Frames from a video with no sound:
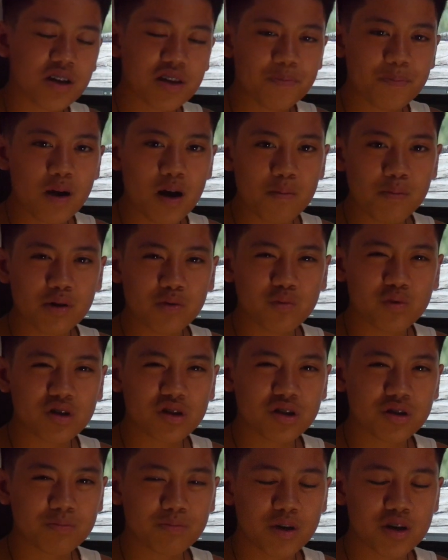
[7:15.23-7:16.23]
experiment
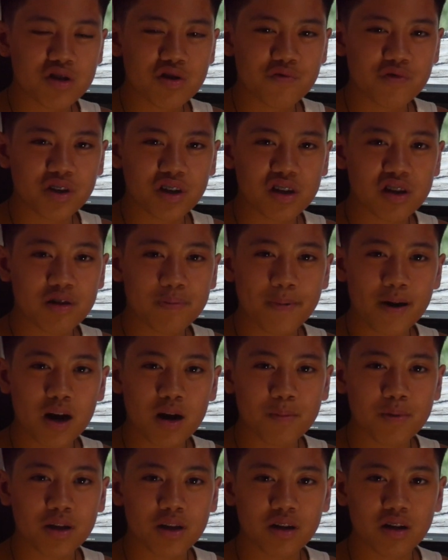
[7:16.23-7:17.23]
wasn't much of an
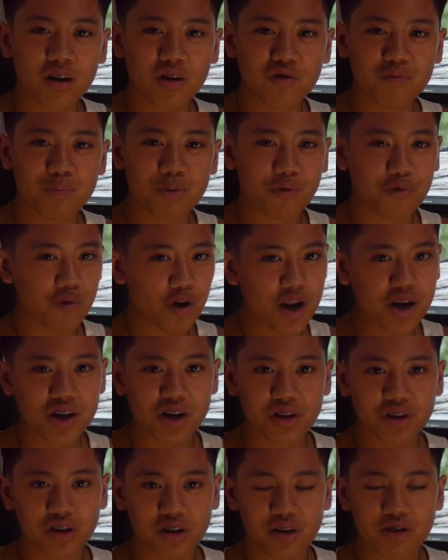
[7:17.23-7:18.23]
experiment of
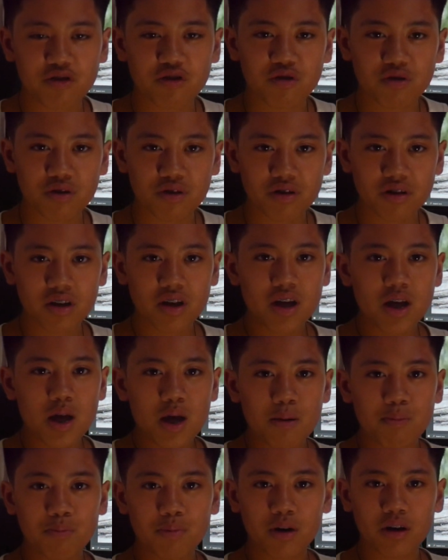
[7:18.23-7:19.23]
befriending the lizards,
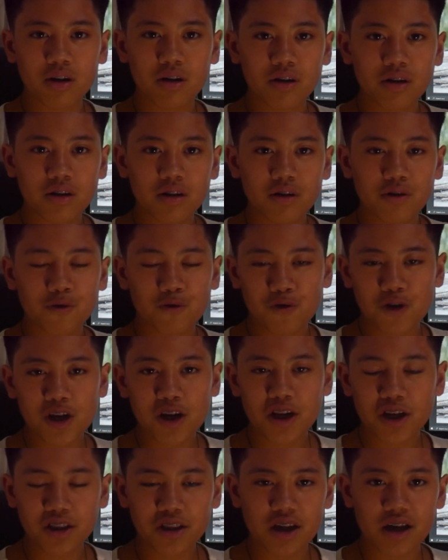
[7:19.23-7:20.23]
but
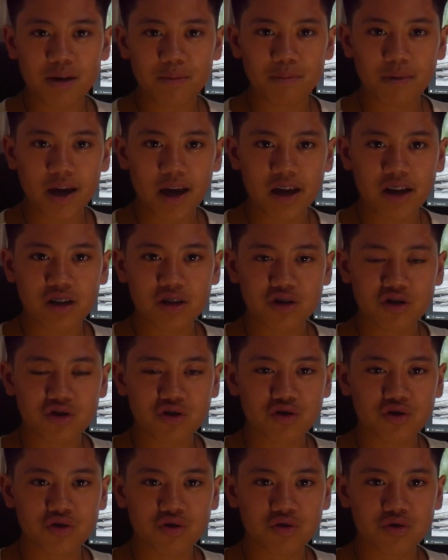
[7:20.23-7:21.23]
feeding them and
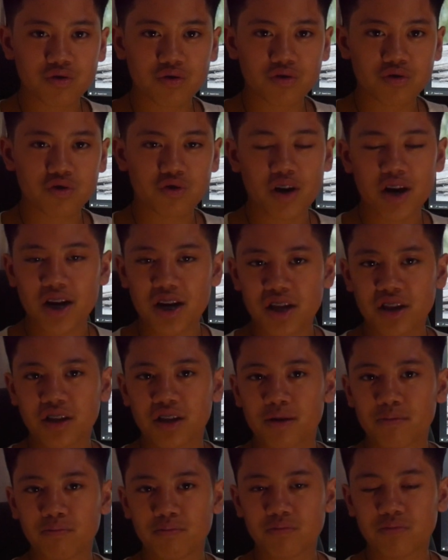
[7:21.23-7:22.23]
training
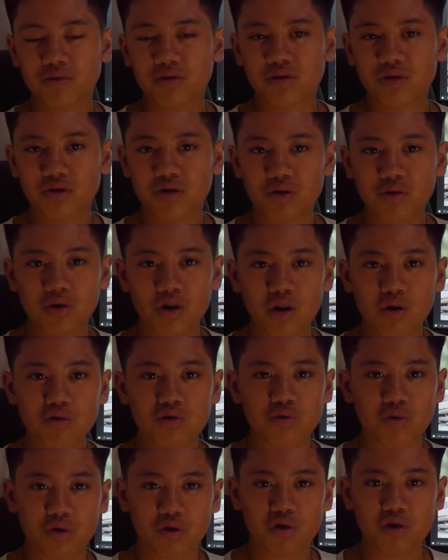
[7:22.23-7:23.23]
them to go
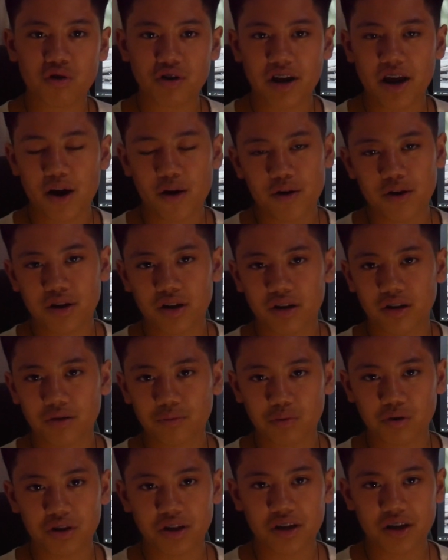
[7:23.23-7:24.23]
to a certain area
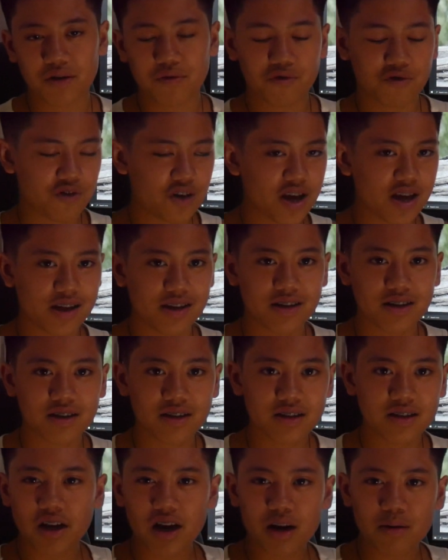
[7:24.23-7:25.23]
where they get fed.
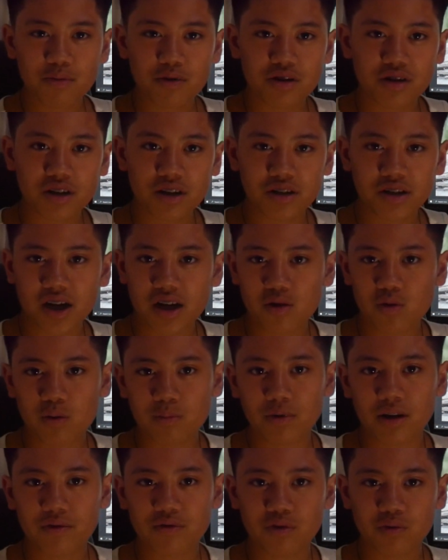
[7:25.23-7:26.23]
My camera's gonna die, so
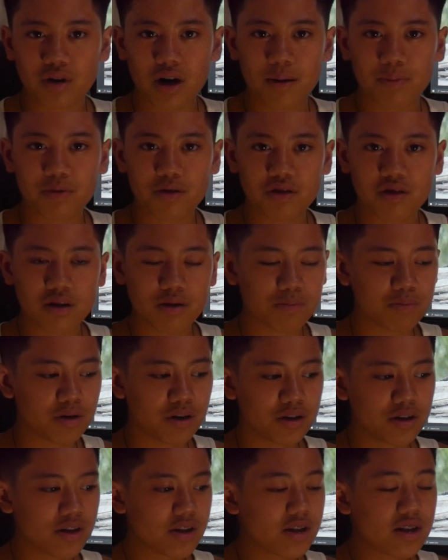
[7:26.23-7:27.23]
I'm gonna have to wrap this up,
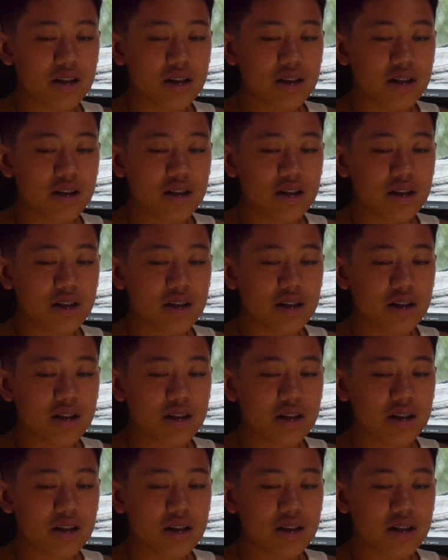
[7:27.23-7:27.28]
but